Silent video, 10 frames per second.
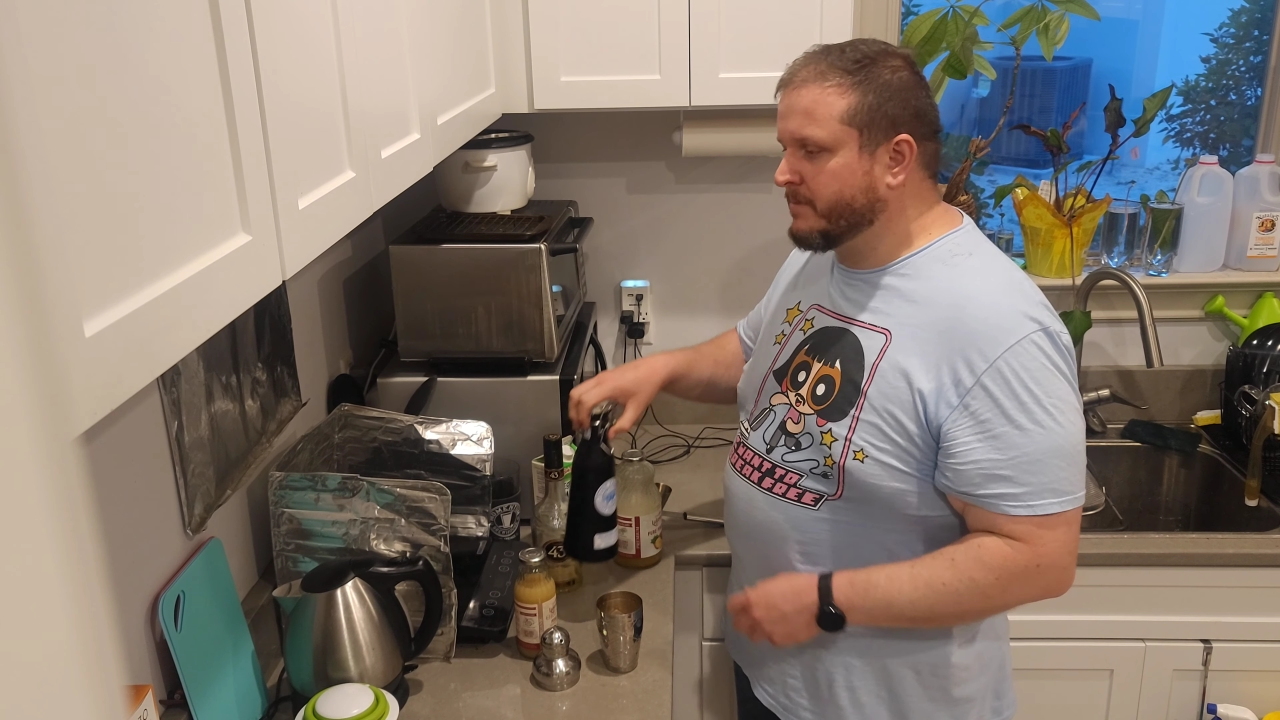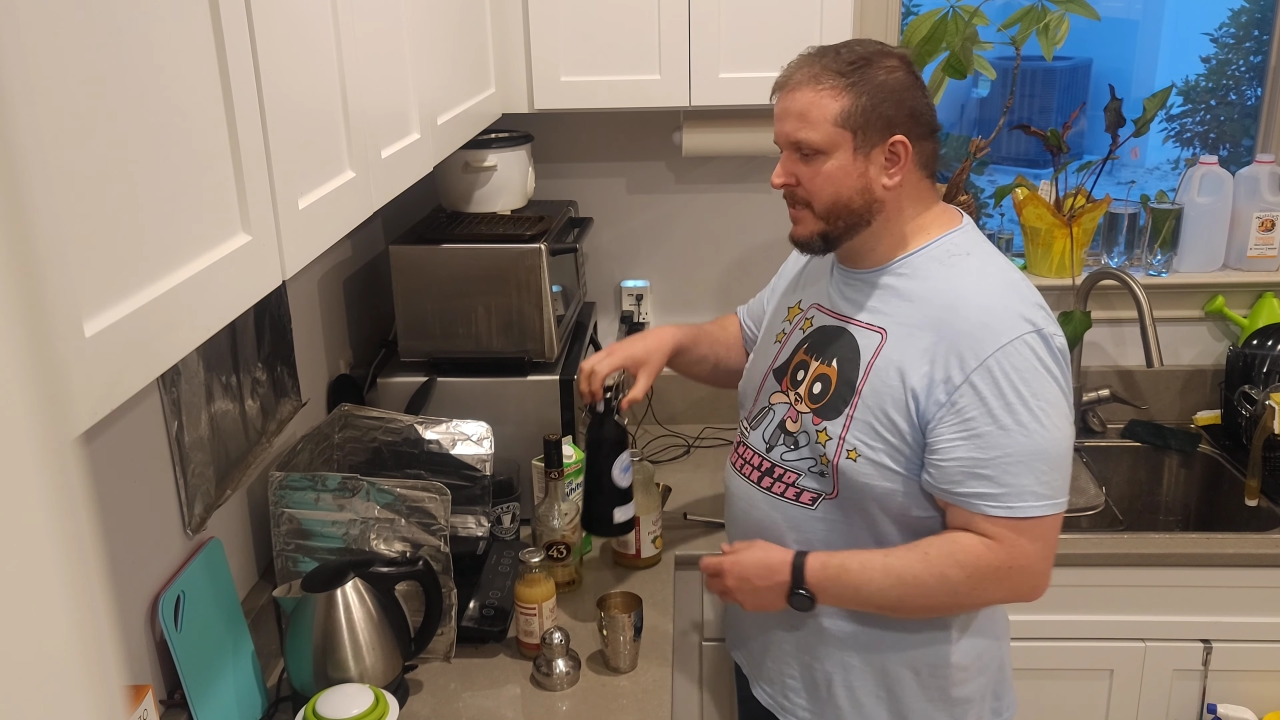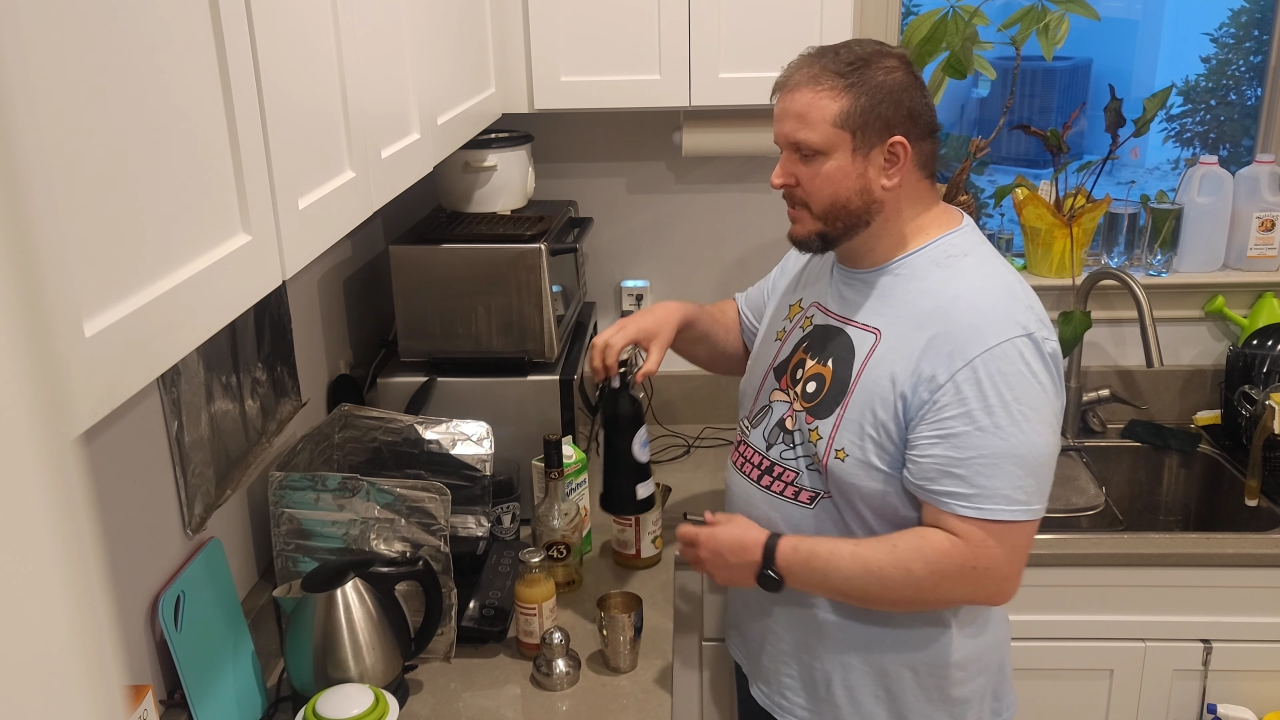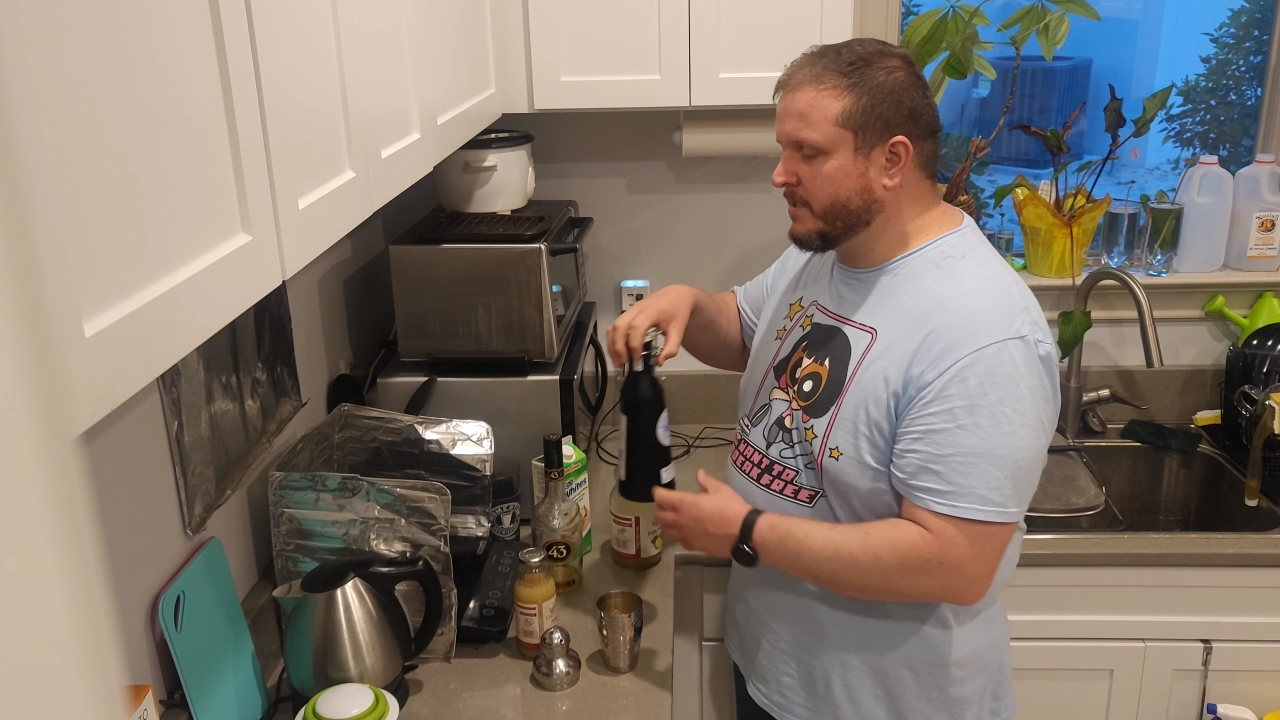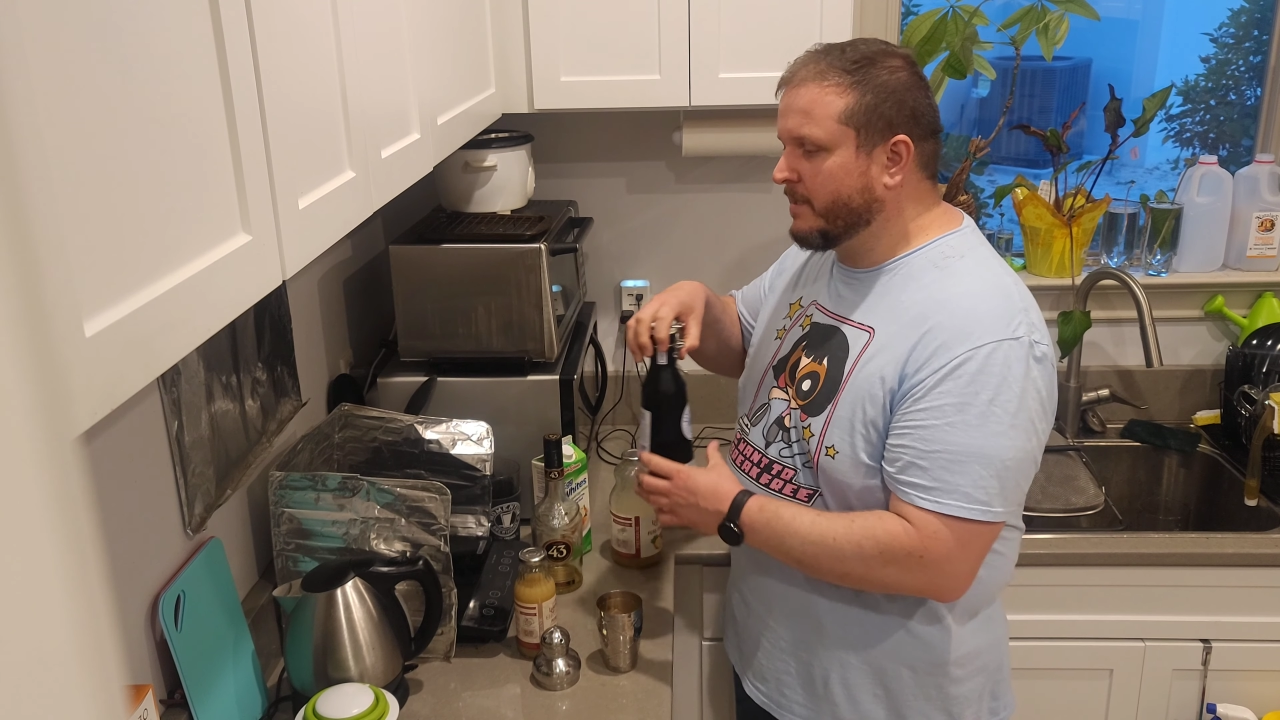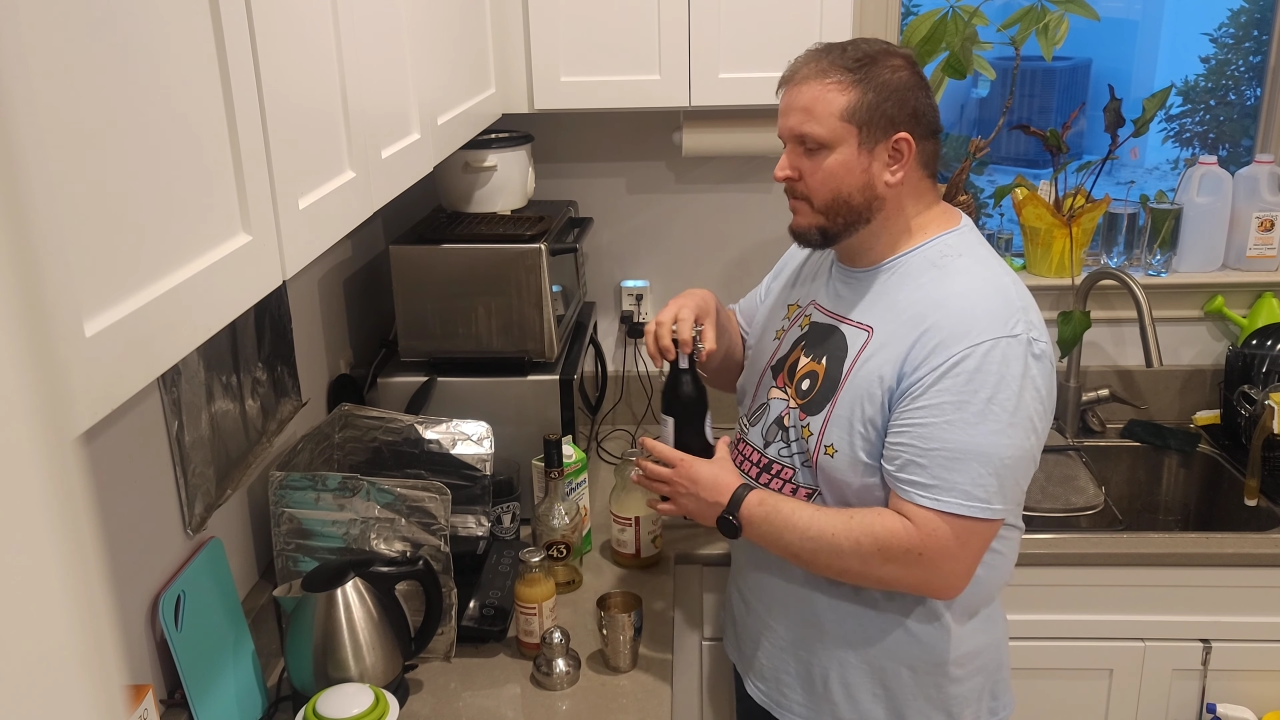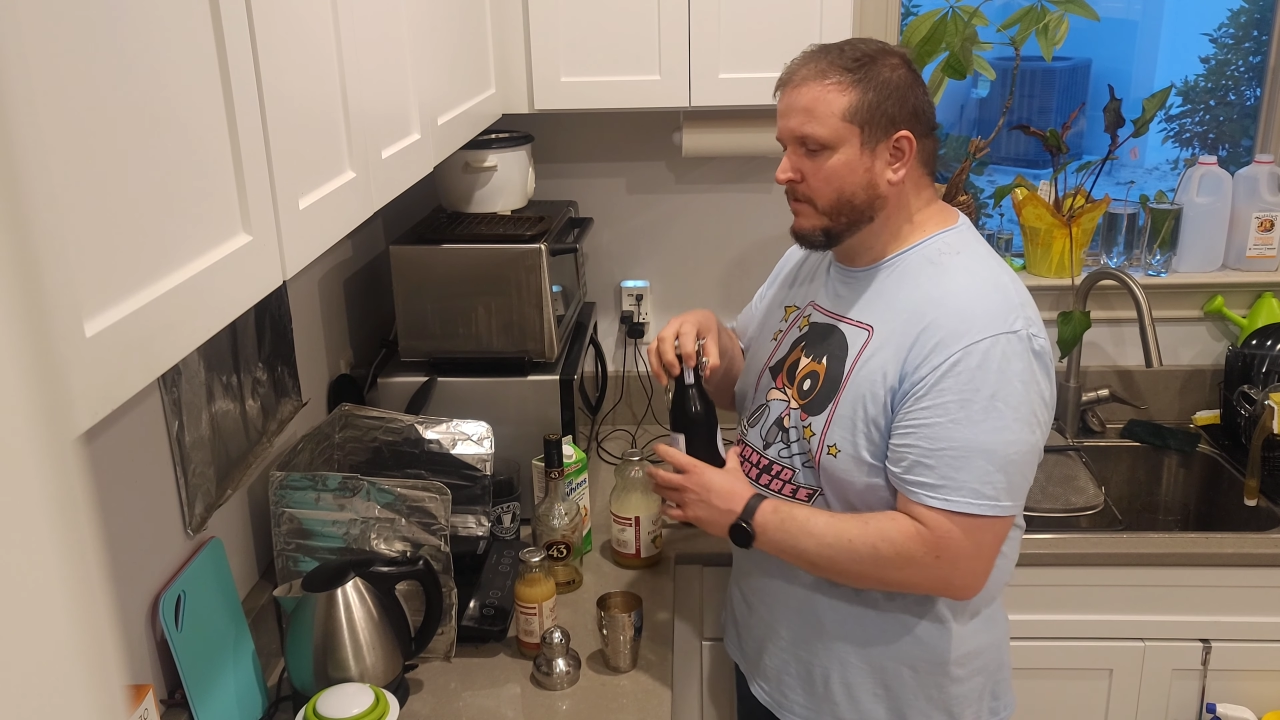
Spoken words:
potentially give